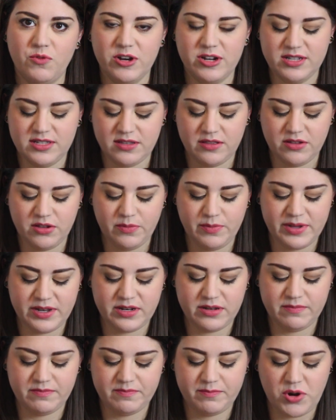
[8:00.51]
where it's a little
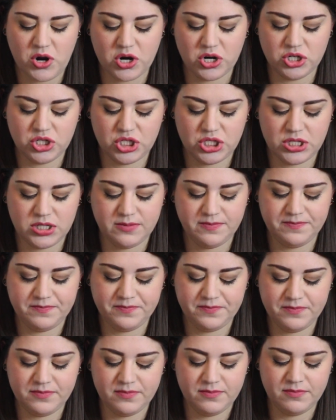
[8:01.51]
bit harsh.
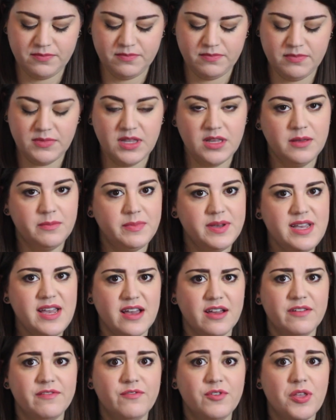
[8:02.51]
But
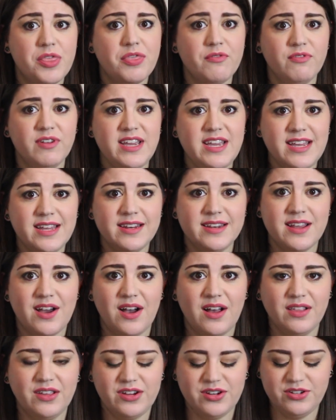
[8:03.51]
yeah, for three
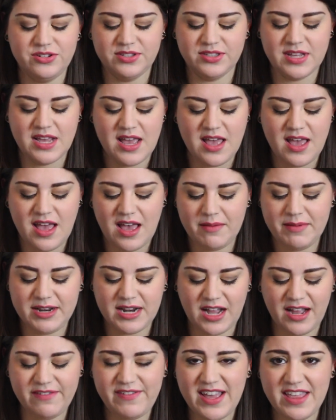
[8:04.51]
dollars, I
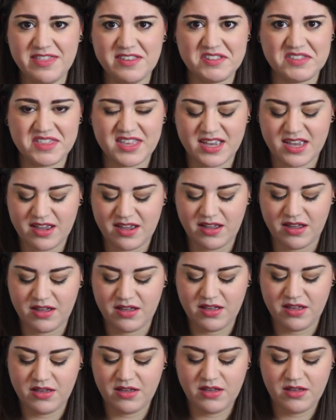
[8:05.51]
mean, I've had this thing
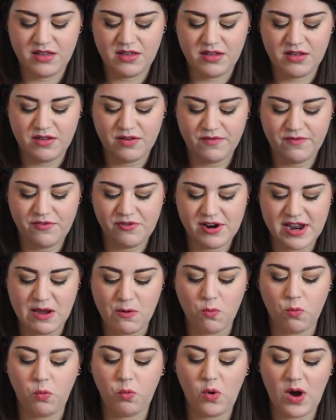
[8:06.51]
for a
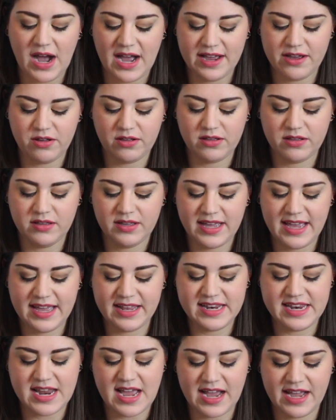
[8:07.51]
while,
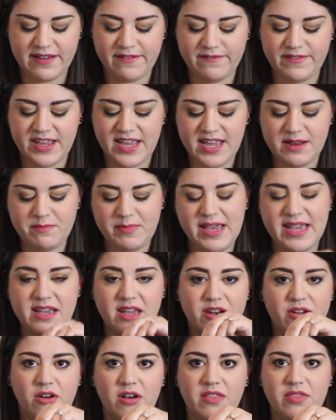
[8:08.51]
and I've hit
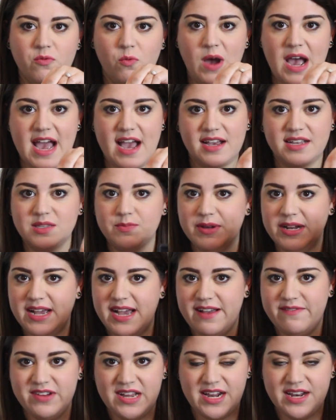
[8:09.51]
pan on the wax, but I
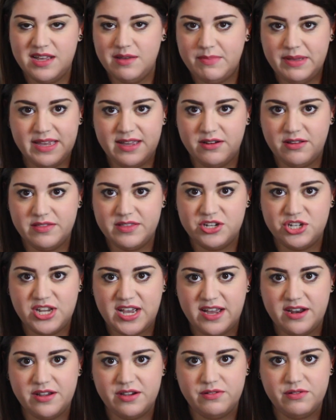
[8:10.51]
have not hit pan on the
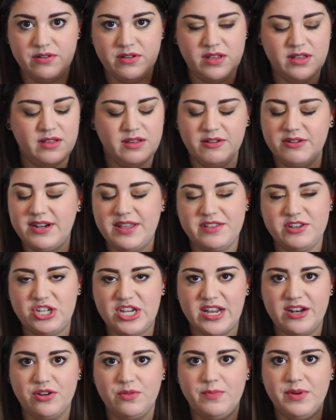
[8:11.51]
shadow, or not the
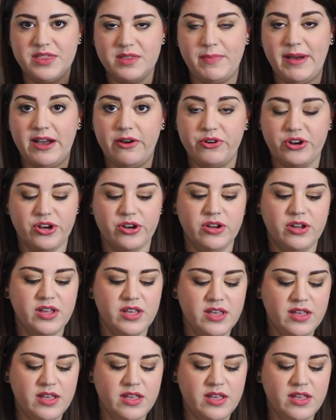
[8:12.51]
shadow, but the powder.